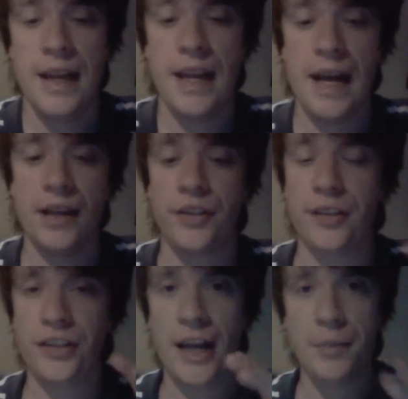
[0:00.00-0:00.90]
It has the
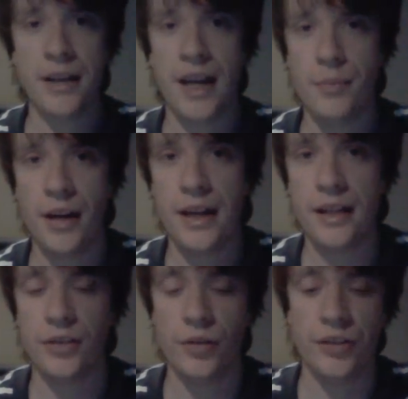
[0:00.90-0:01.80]
same camera
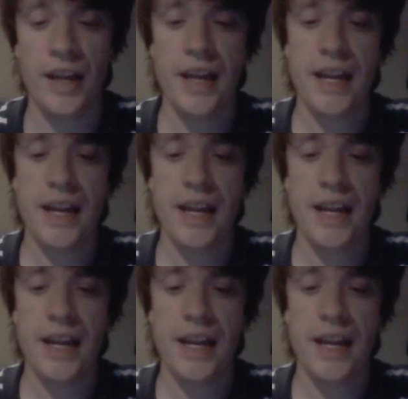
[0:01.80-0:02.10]
angles.